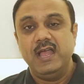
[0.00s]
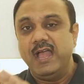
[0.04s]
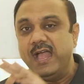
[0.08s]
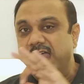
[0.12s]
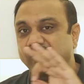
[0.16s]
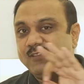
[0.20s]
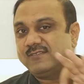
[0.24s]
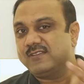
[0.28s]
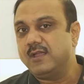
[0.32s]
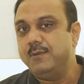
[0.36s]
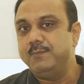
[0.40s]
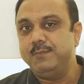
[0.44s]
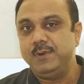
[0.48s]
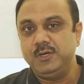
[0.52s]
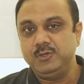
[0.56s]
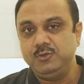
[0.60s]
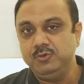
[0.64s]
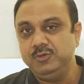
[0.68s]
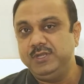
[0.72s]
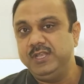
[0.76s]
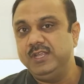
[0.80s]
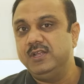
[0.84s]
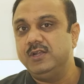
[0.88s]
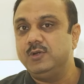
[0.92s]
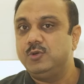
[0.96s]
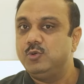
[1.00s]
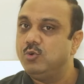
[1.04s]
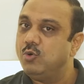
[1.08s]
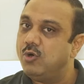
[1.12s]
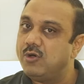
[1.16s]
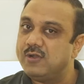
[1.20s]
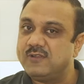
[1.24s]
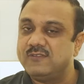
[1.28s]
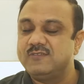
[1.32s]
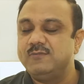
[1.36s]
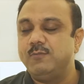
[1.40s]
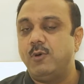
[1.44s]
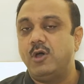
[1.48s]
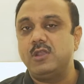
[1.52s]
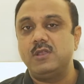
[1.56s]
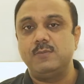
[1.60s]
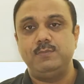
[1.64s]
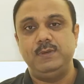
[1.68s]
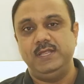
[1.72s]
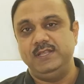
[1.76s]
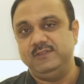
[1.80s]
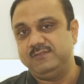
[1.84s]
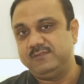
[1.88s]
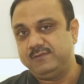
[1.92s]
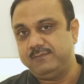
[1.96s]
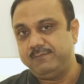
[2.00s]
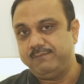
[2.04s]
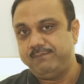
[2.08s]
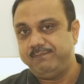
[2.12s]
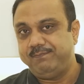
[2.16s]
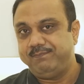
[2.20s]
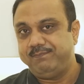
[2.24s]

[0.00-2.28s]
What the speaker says: as compared to tier two or a smaller place.